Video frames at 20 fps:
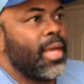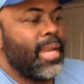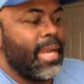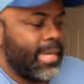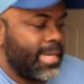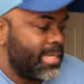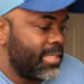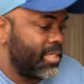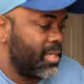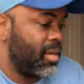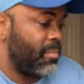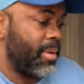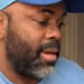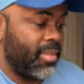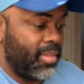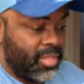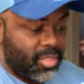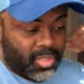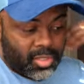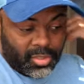and I can tell by
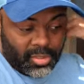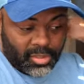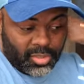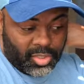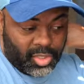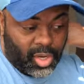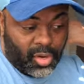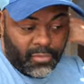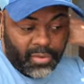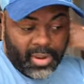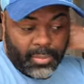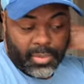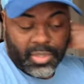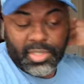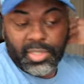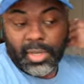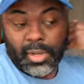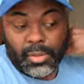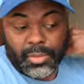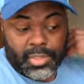these survey
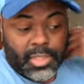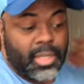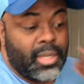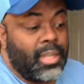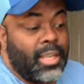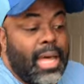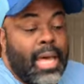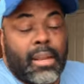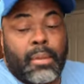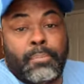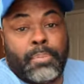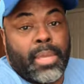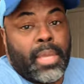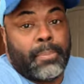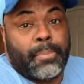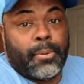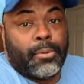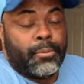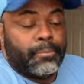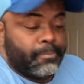results that a lot of
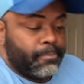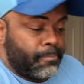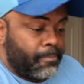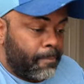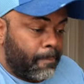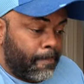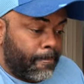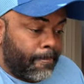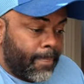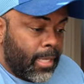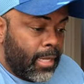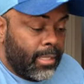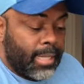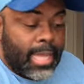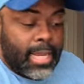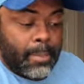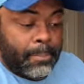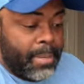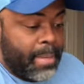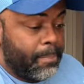people, a
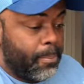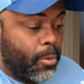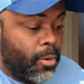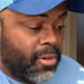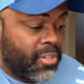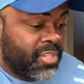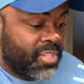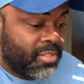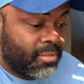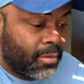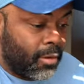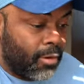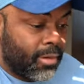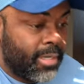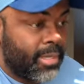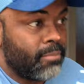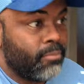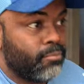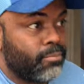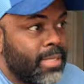lot of people are
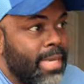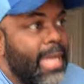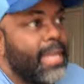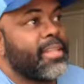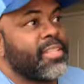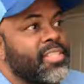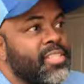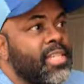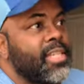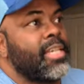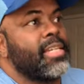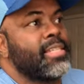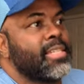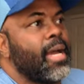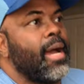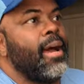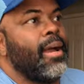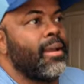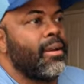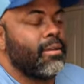are kind of sick and
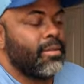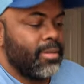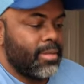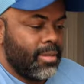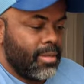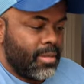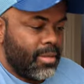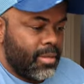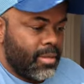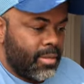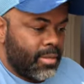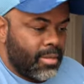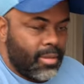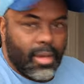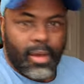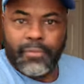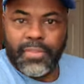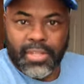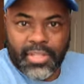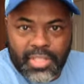tired
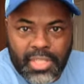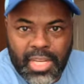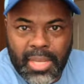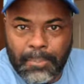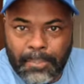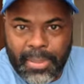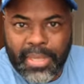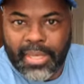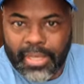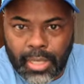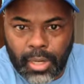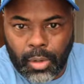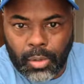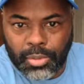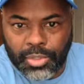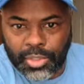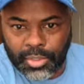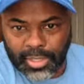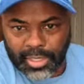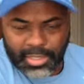of the tipping
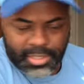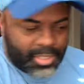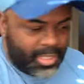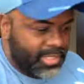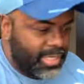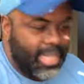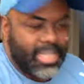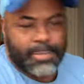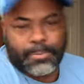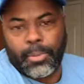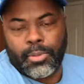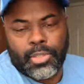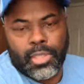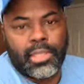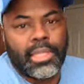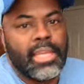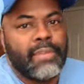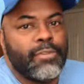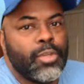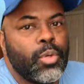culture that says I'm supposed to
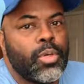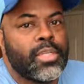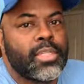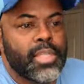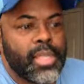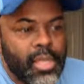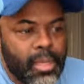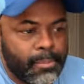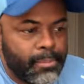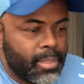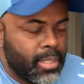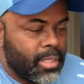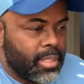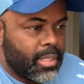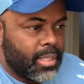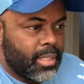leave you a tip